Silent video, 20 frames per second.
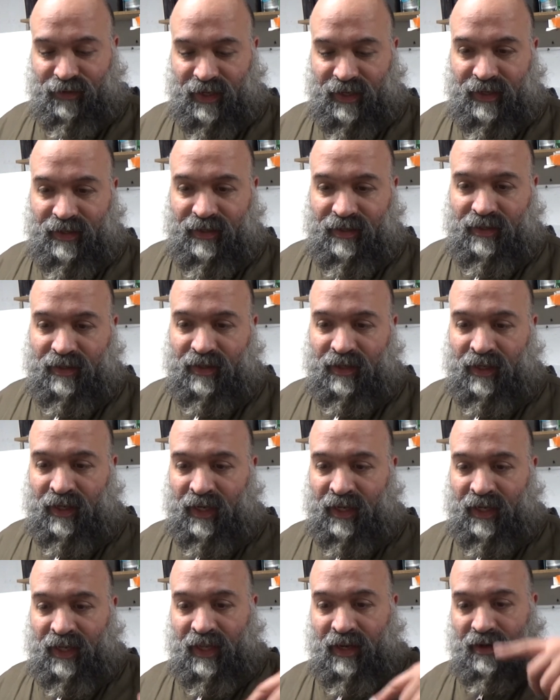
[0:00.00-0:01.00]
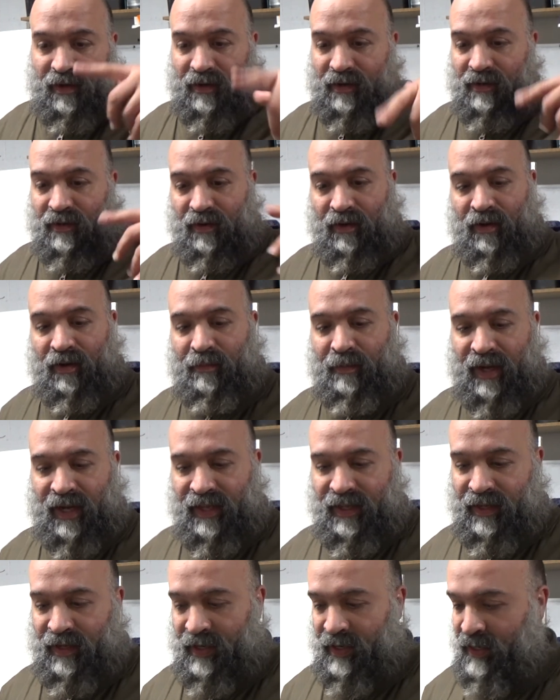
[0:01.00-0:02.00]
run here on
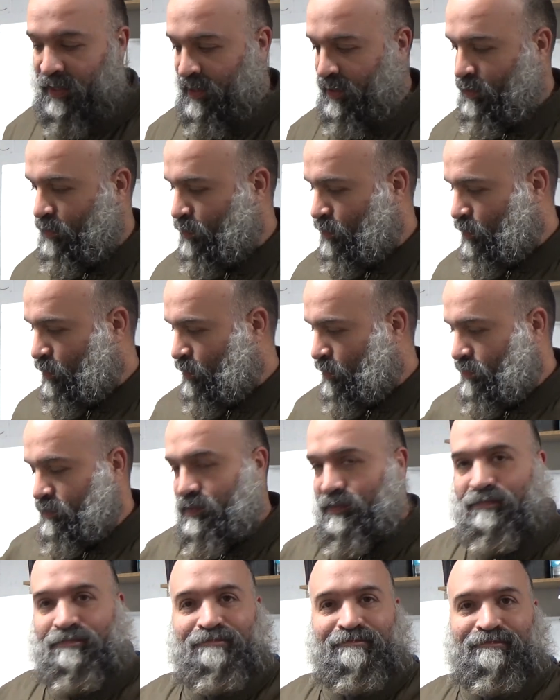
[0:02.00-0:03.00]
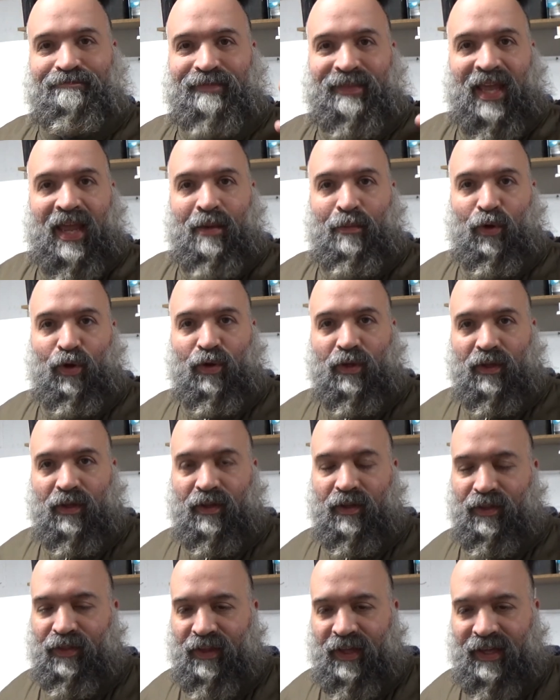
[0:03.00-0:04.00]
my little table
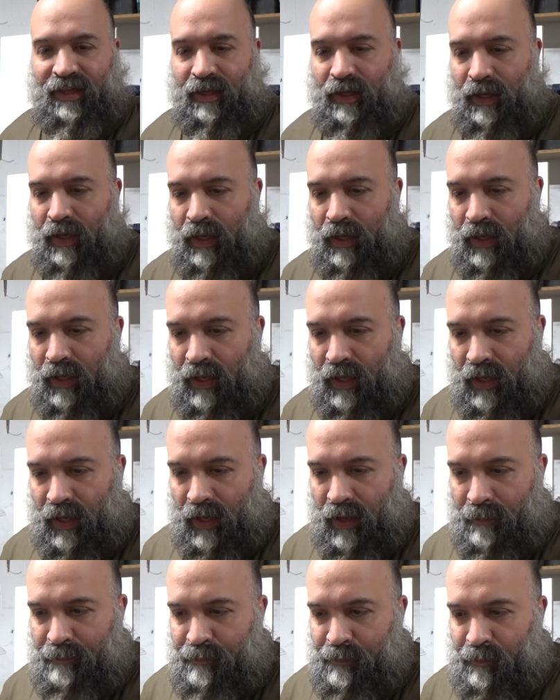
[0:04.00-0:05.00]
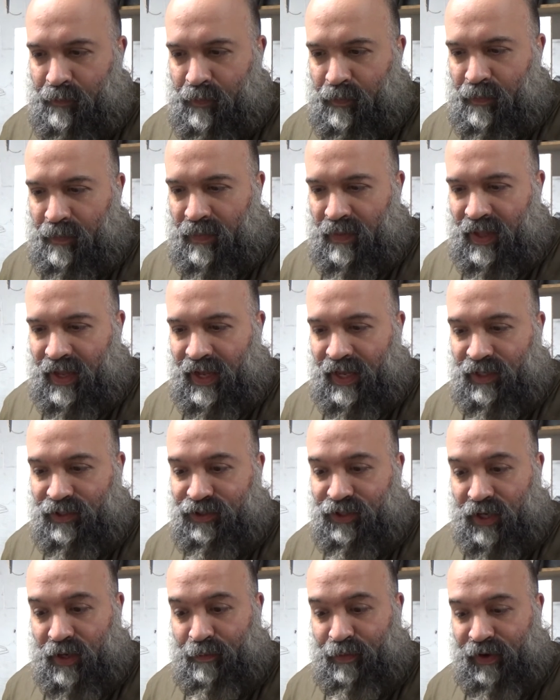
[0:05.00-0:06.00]
thing, and
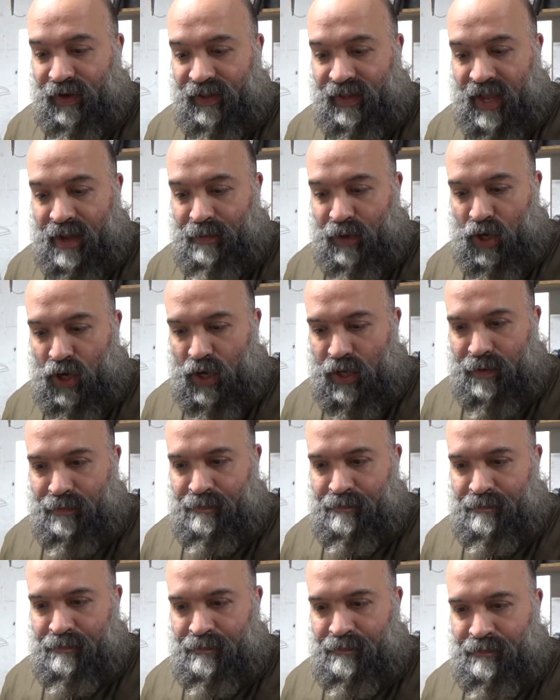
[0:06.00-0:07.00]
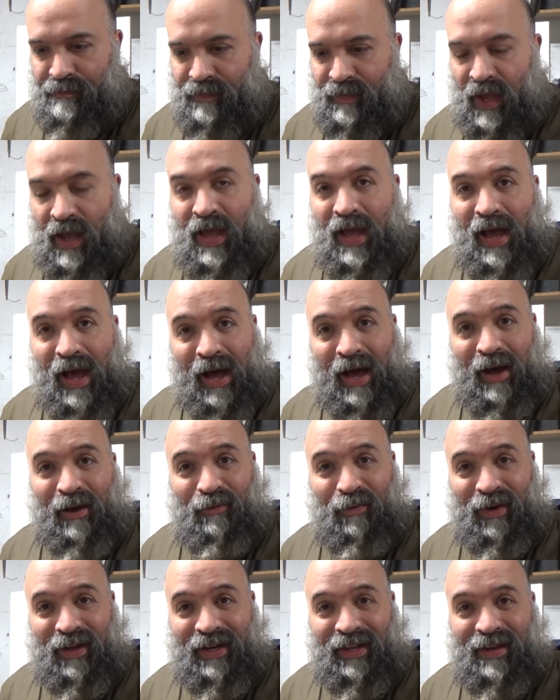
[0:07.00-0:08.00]
it's looking pretty damn good. I
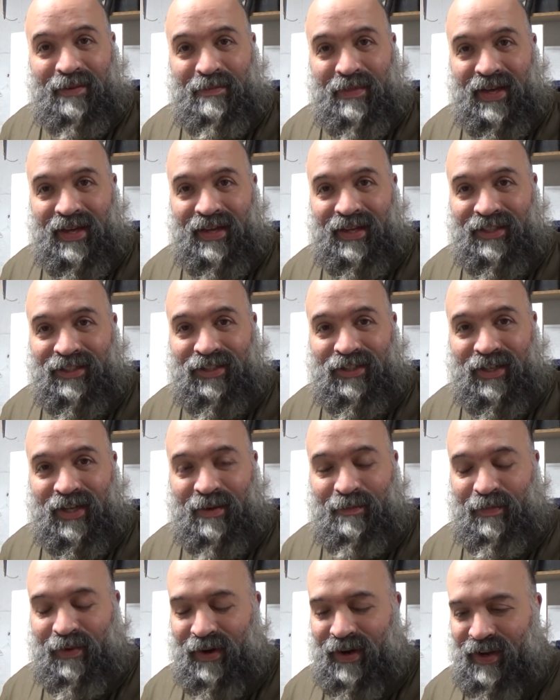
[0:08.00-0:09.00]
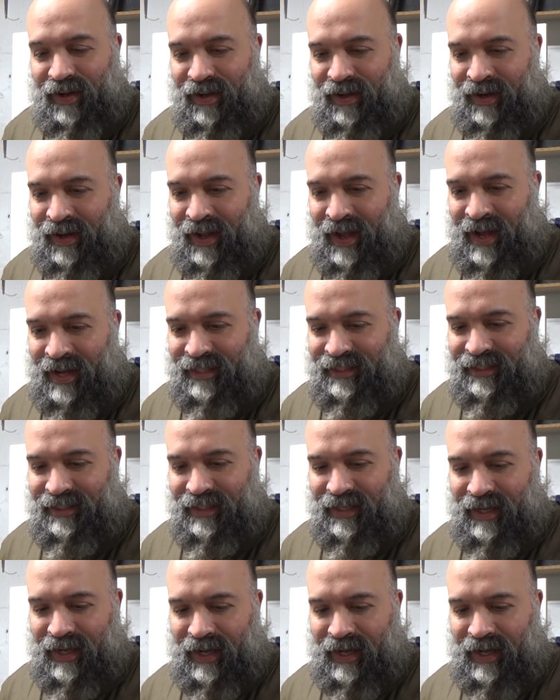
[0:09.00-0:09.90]
will admit, it's looking pretty good, guys.